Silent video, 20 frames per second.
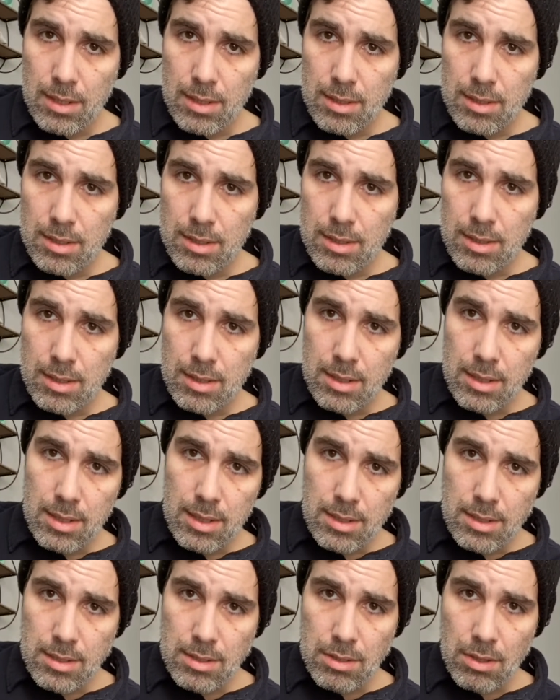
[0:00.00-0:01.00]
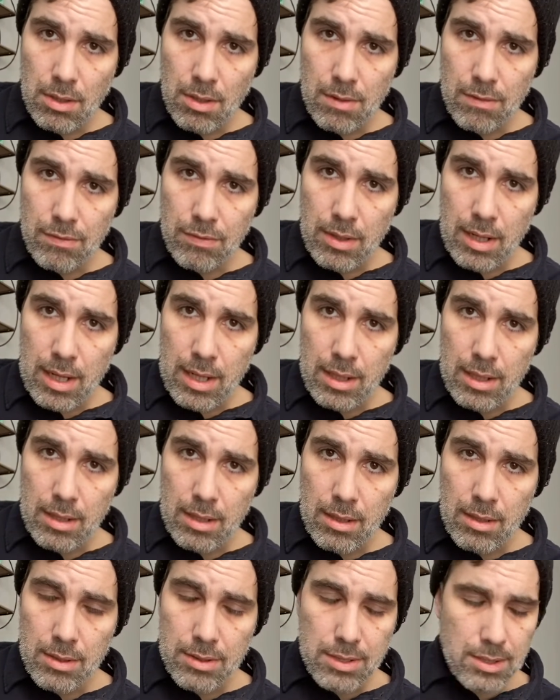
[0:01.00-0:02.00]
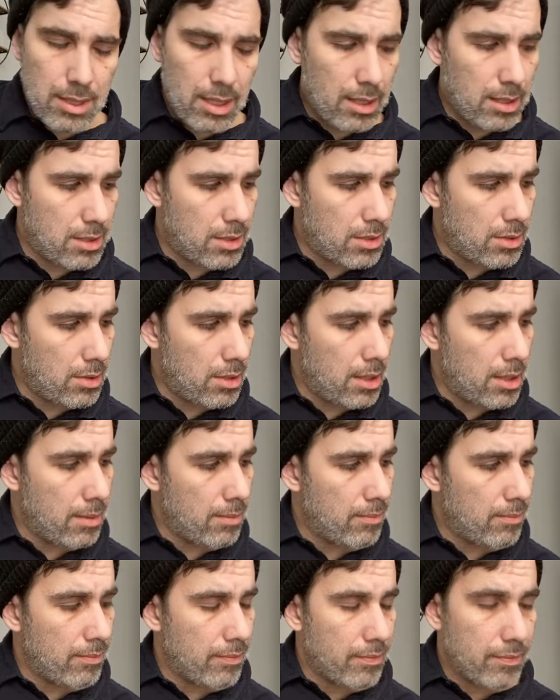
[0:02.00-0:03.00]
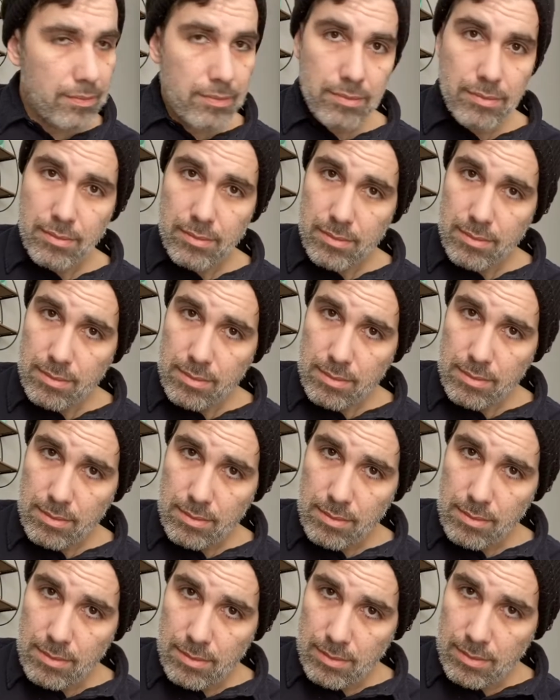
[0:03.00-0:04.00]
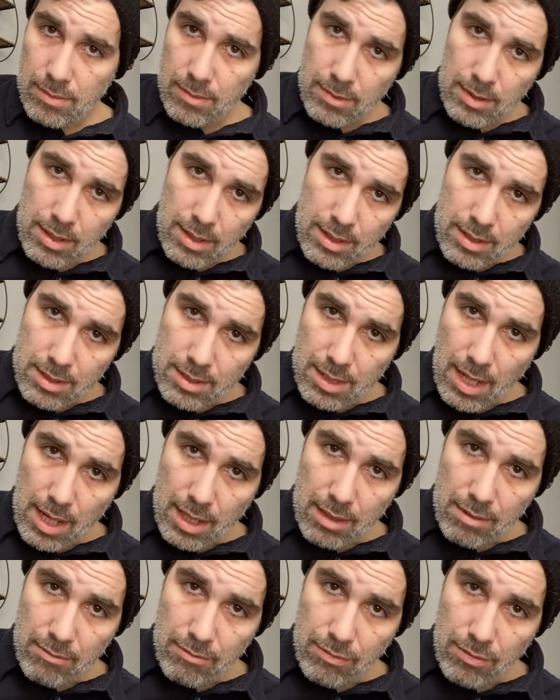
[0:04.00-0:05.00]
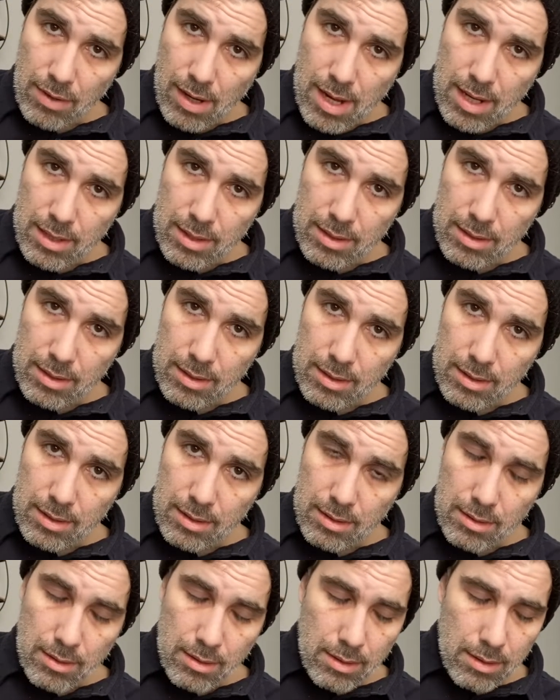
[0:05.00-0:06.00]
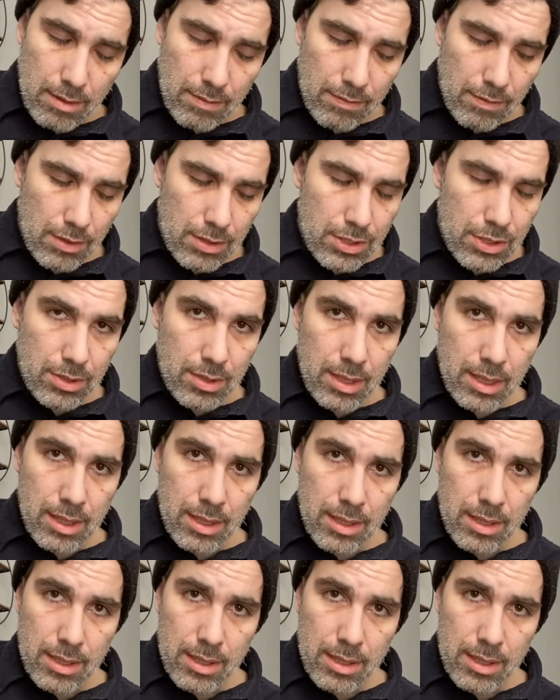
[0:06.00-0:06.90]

3rd fret on the 2nd string, 2nd fret on the 1st string.